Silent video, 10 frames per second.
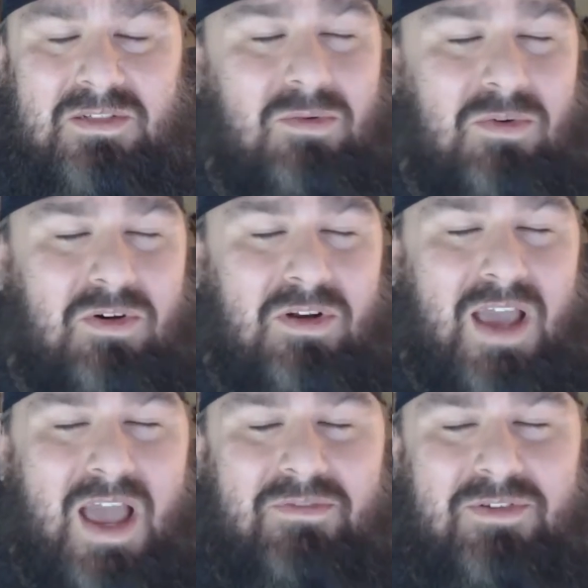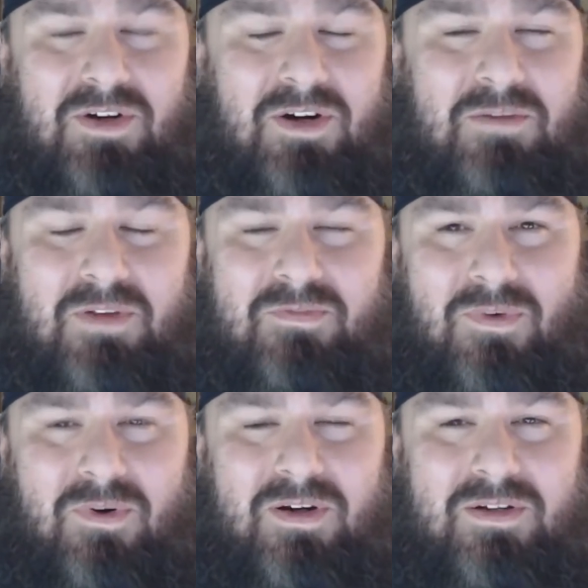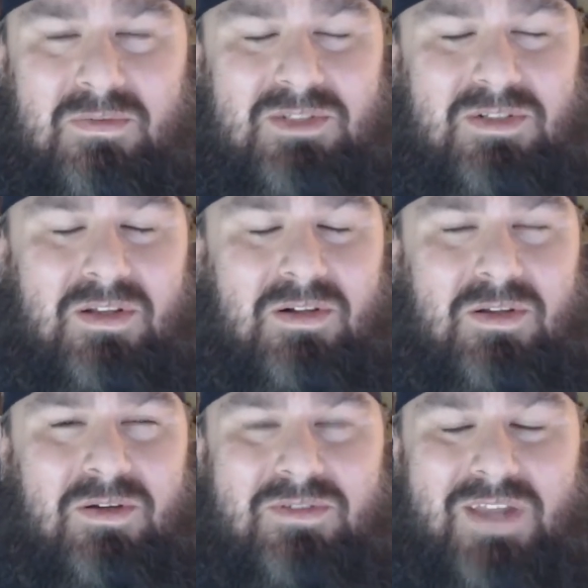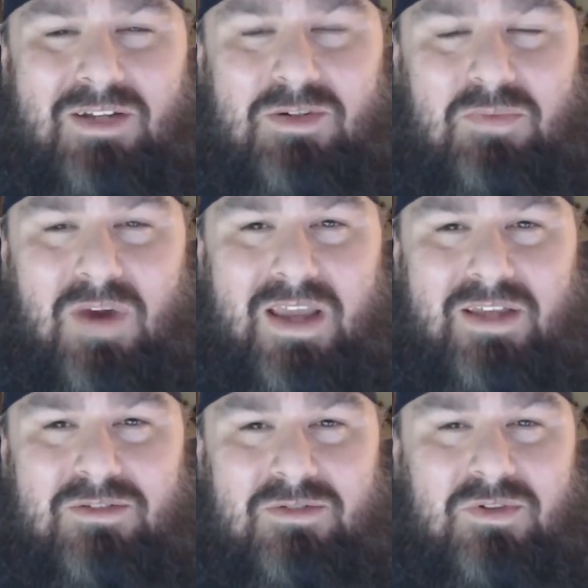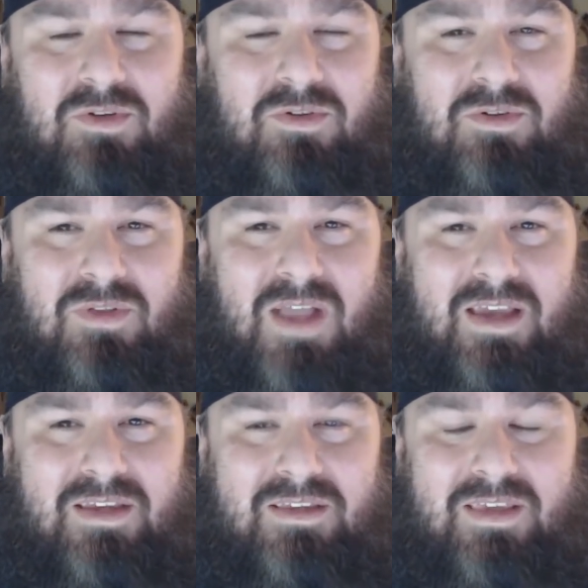So we're going to have a tournament for it, which will include Daniel Bryan, Drew Gulag,